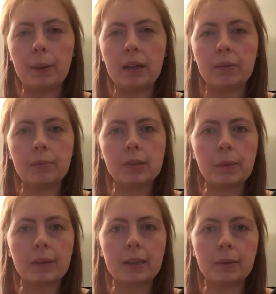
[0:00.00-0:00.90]
but
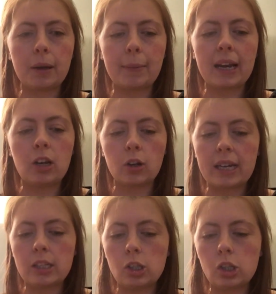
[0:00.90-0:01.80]
something that I might look
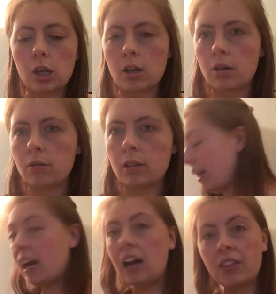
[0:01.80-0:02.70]
into.
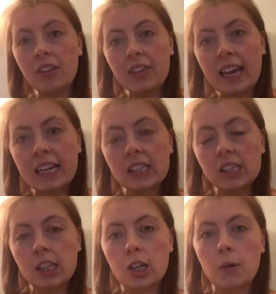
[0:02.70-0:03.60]
But yeah, other
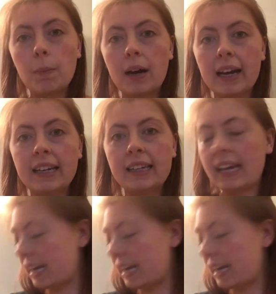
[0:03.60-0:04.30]
things that you might